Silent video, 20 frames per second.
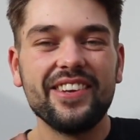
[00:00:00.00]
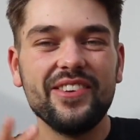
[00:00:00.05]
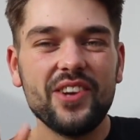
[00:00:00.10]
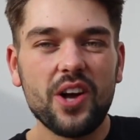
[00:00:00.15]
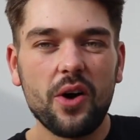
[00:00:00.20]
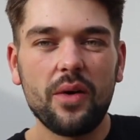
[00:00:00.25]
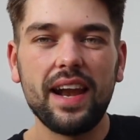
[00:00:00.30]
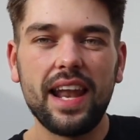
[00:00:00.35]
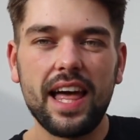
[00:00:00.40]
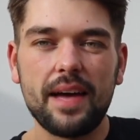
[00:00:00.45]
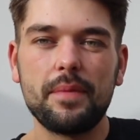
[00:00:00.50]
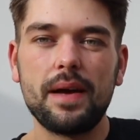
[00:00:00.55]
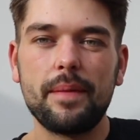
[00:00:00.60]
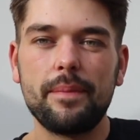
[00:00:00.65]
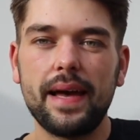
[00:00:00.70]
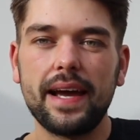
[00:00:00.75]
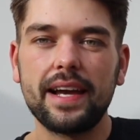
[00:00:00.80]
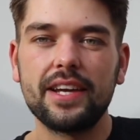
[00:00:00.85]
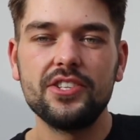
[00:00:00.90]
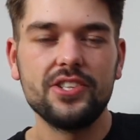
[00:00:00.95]
you know I like my
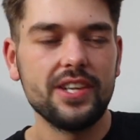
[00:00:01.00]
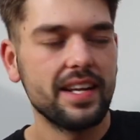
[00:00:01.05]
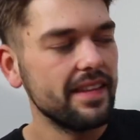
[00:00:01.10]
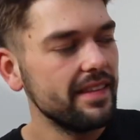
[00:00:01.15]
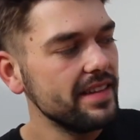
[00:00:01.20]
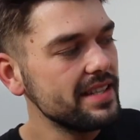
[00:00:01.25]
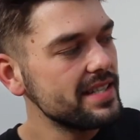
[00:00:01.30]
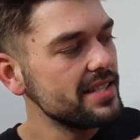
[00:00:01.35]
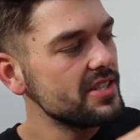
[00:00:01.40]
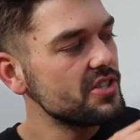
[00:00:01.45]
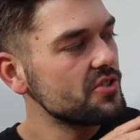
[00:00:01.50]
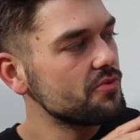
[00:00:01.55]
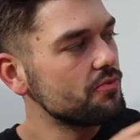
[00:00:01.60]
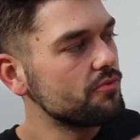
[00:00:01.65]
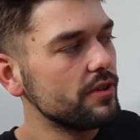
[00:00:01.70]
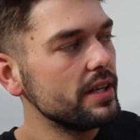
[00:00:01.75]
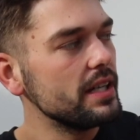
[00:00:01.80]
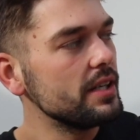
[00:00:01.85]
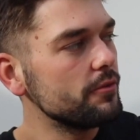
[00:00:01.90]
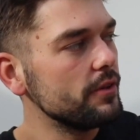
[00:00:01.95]
packaging. And this is just
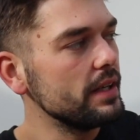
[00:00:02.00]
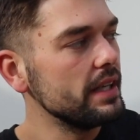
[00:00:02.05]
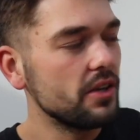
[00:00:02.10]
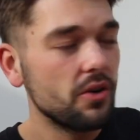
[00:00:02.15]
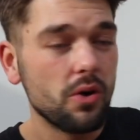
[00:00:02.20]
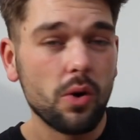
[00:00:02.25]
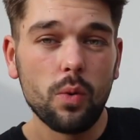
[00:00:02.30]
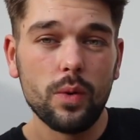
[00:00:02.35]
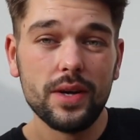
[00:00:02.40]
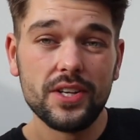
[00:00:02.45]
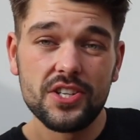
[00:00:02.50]
really, really cool.